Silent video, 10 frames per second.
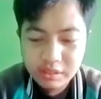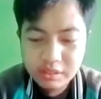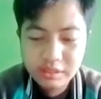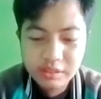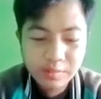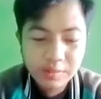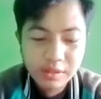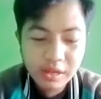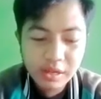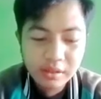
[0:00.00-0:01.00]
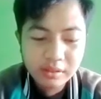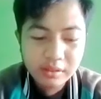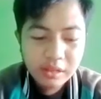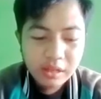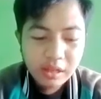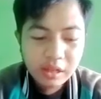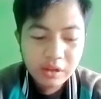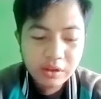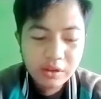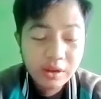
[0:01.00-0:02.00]
Is the beginning
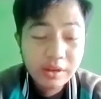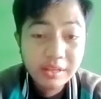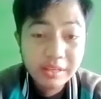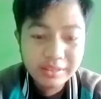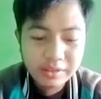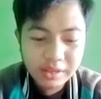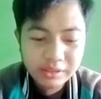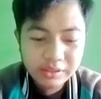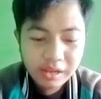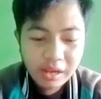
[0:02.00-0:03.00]
learning English